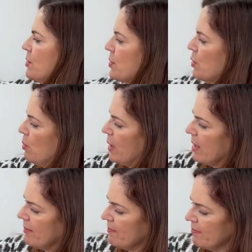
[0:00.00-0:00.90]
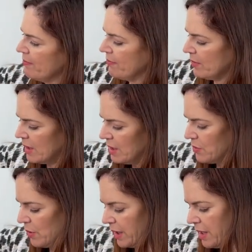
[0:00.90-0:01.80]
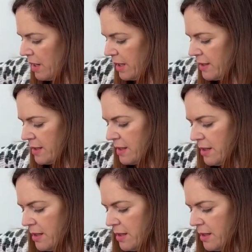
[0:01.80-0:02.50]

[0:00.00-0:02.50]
scuba is really nice.